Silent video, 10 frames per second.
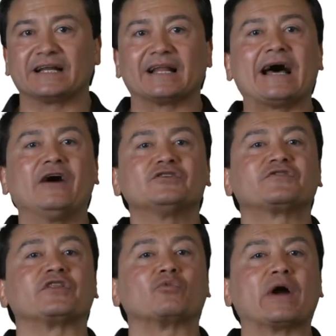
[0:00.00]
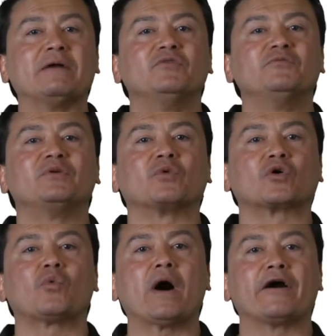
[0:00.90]
and allows for the right movement
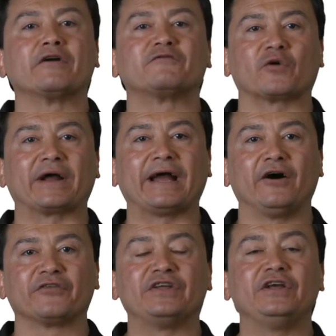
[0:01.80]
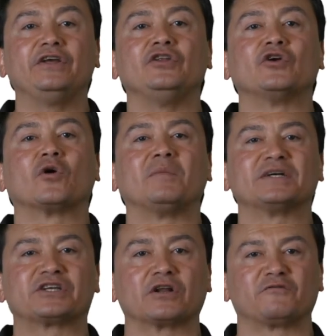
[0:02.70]
required for healthy
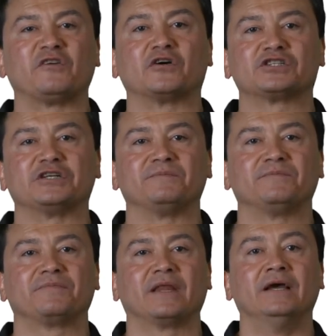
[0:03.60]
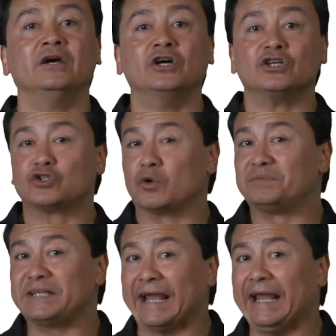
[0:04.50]
neuromuscular function. To
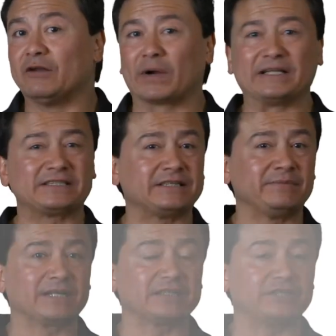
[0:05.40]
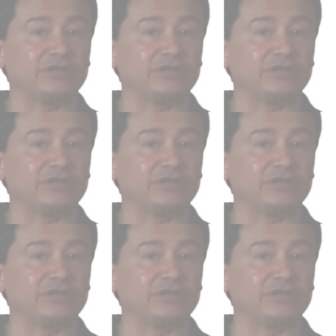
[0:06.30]
obtain right stimulus